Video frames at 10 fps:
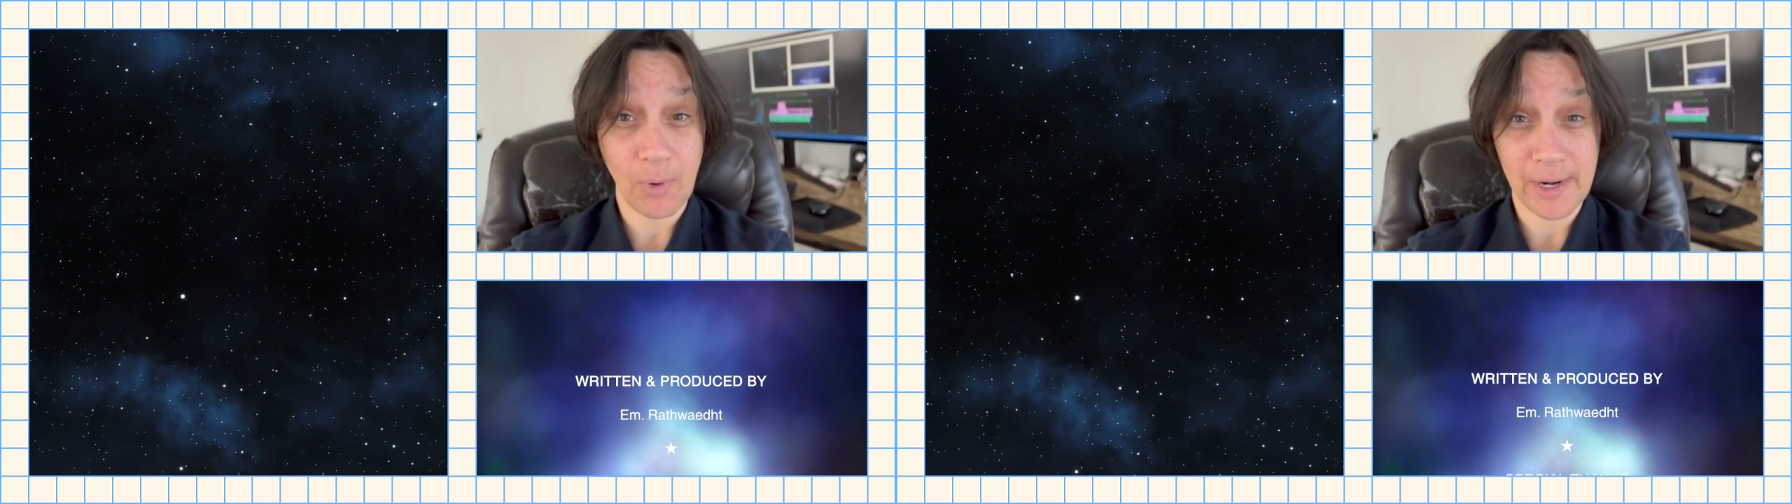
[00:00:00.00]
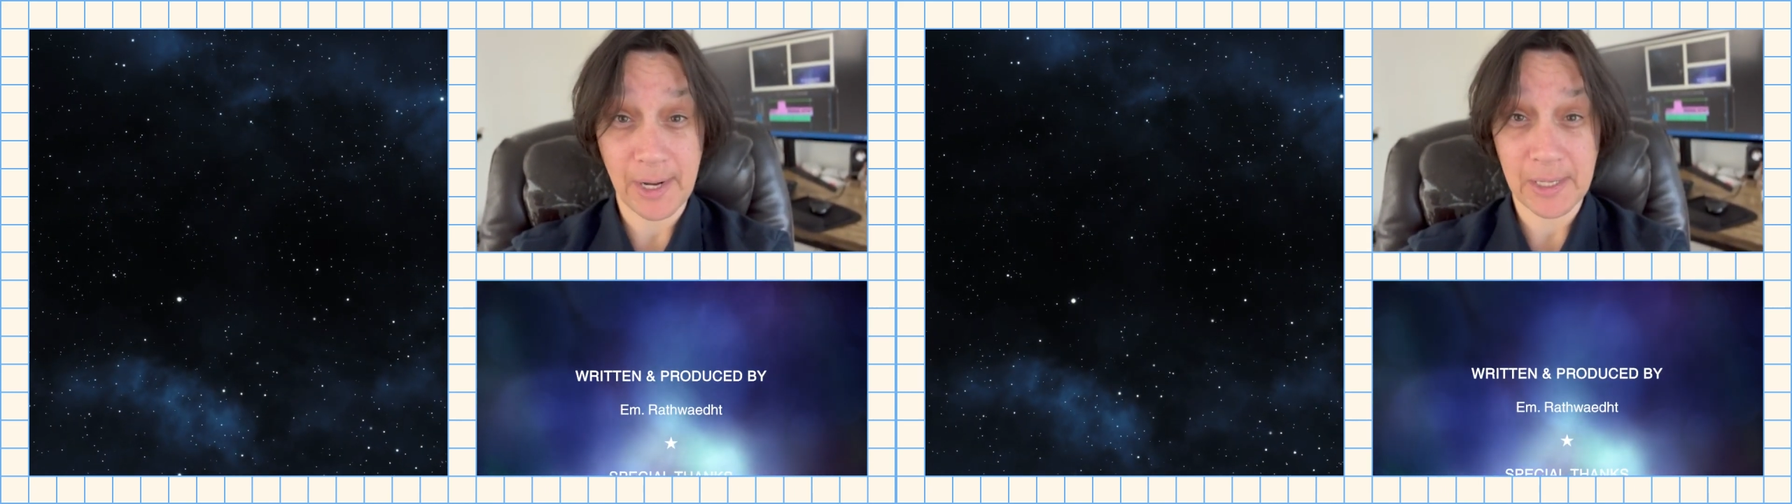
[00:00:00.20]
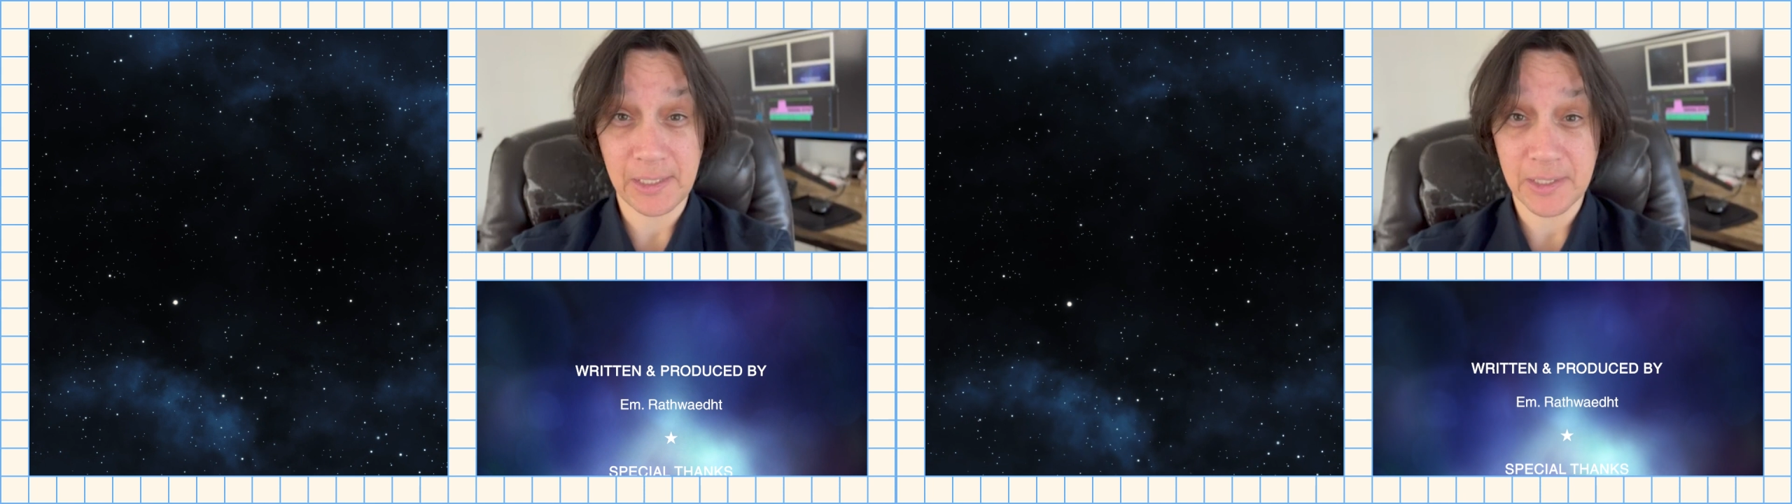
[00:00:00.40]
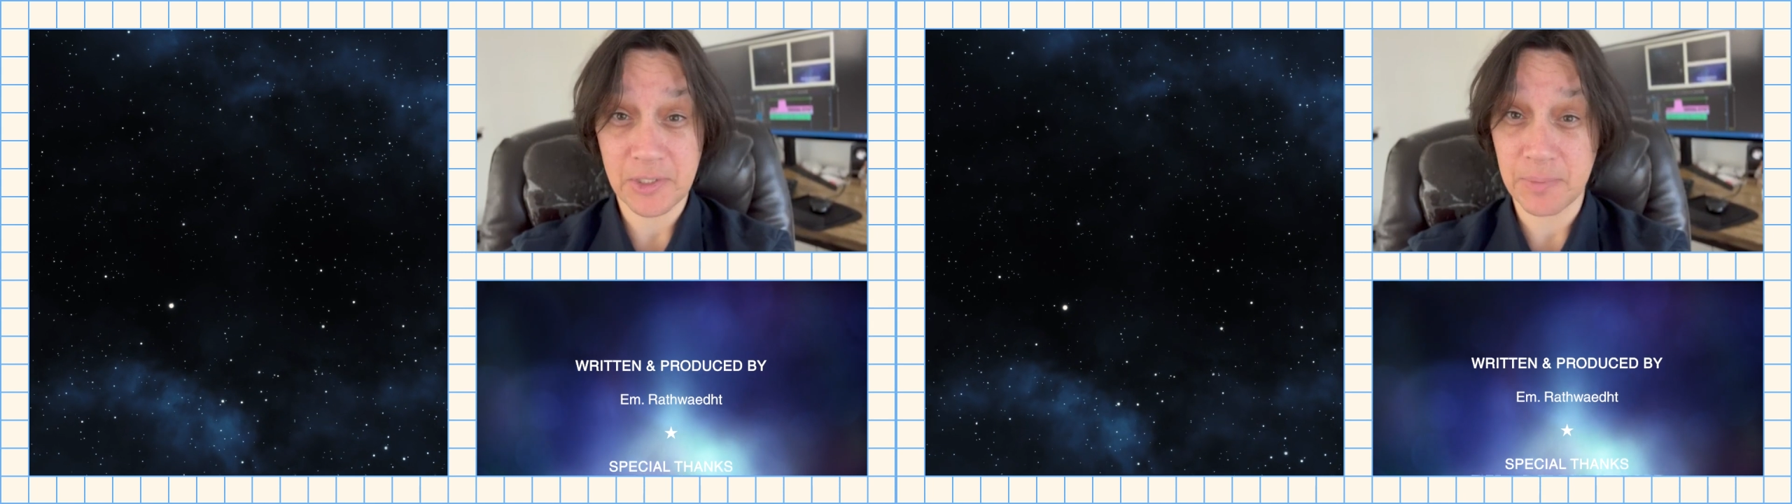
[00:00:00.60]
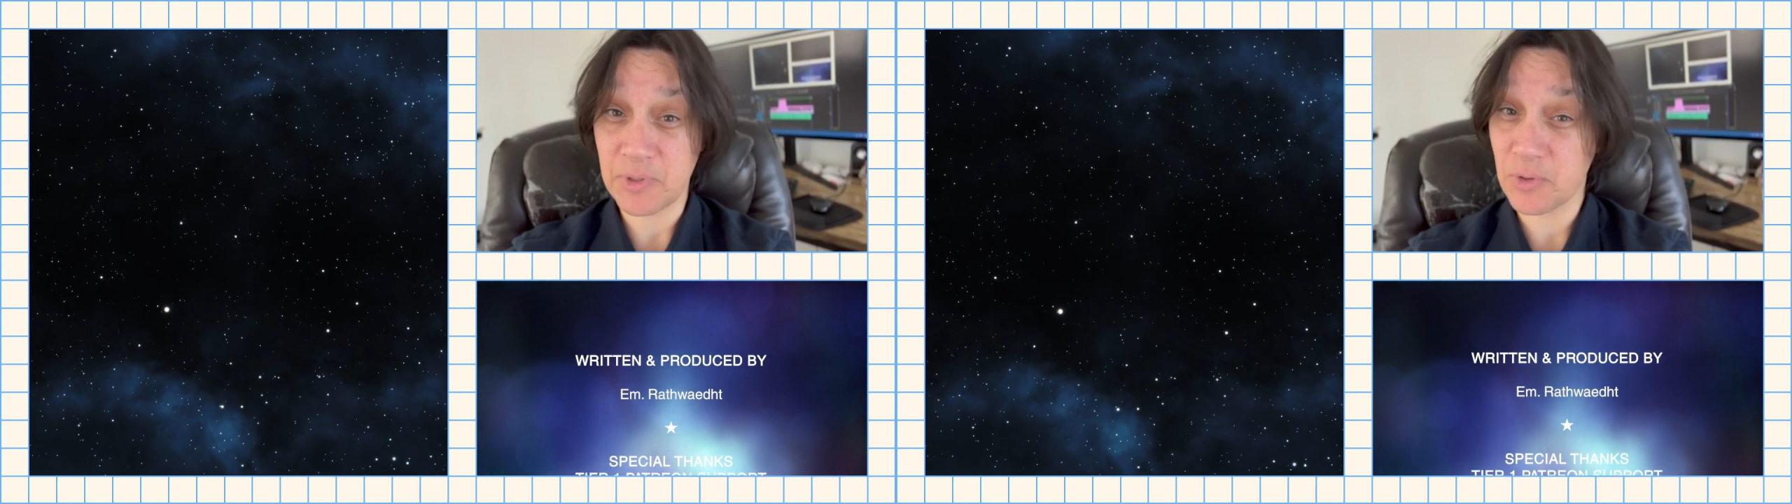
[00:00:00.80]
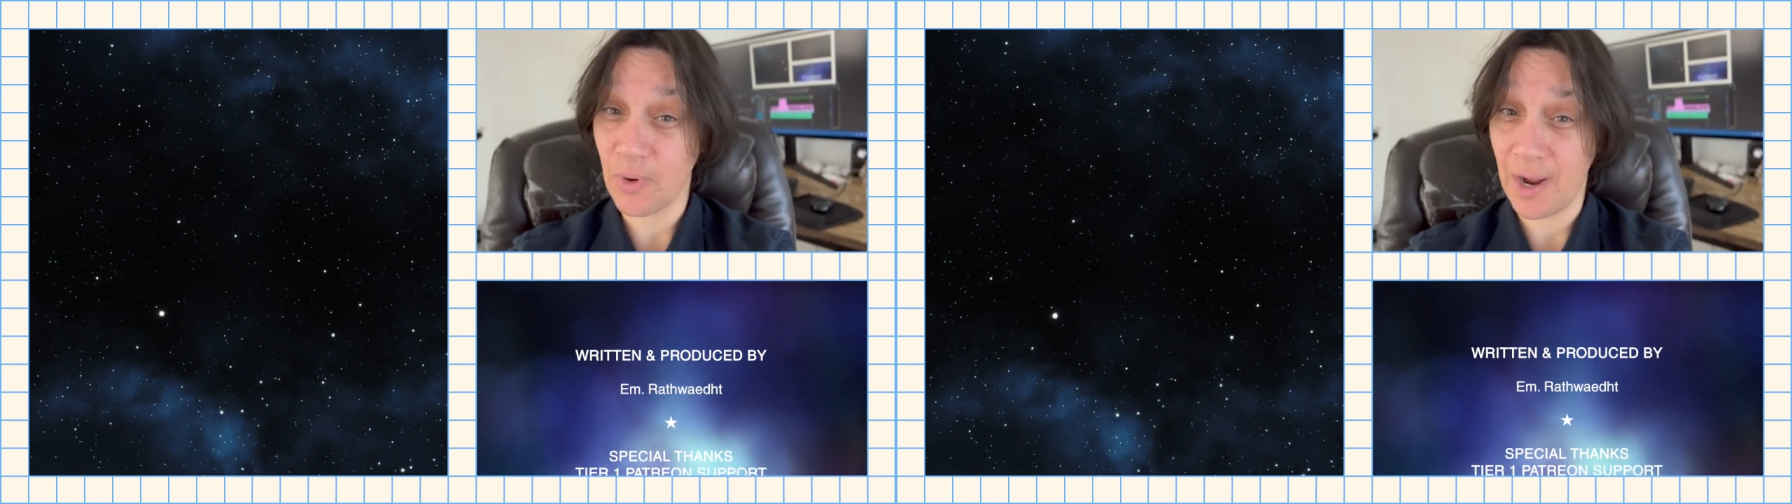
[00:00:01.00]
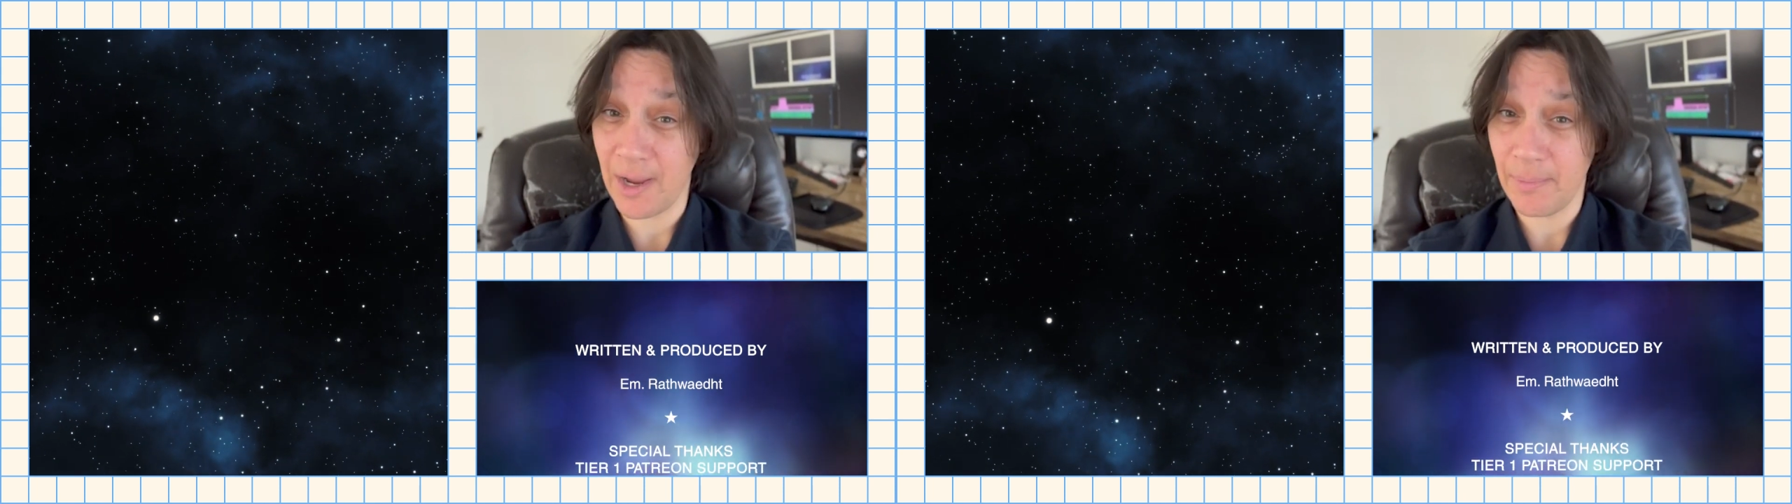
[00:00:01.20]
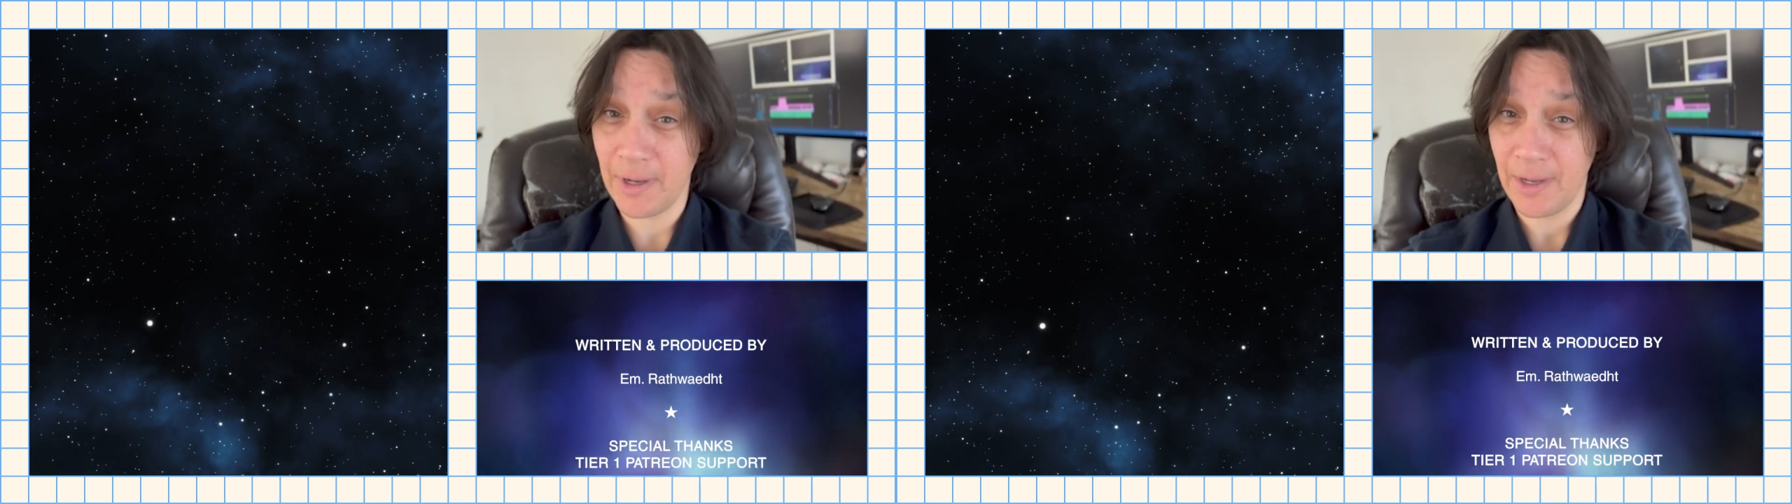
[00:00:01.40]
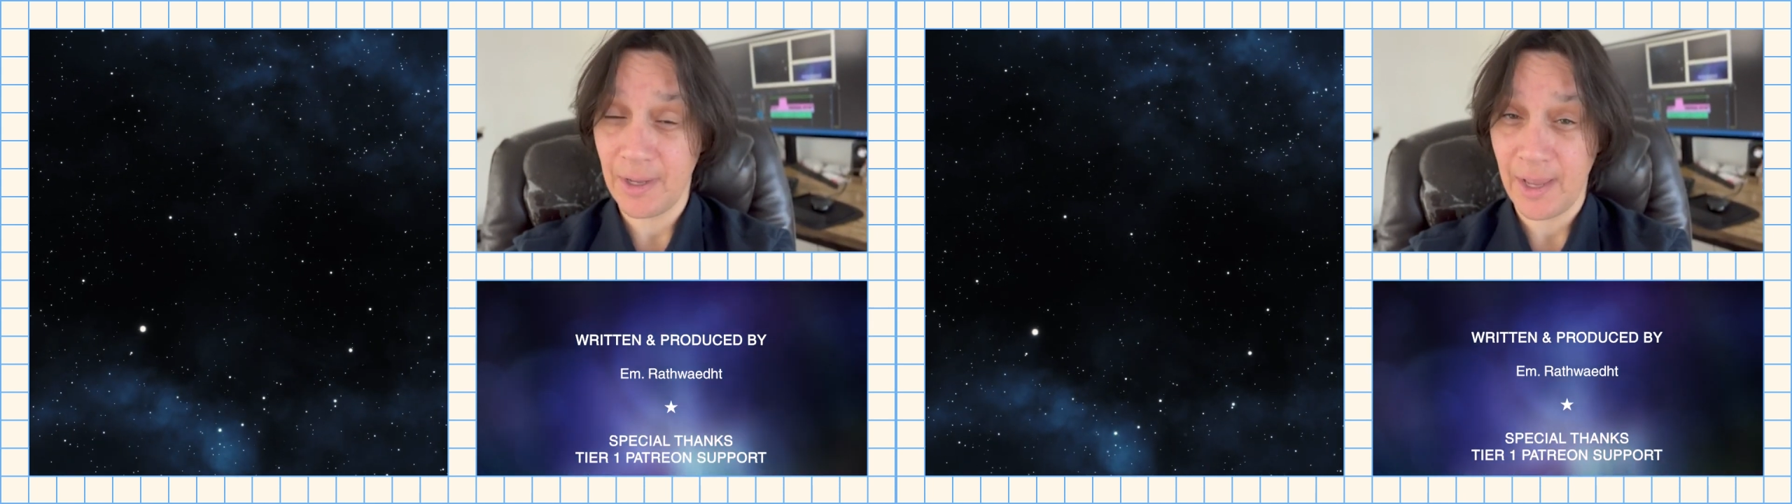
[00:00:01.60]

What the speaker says: why not click subscribe?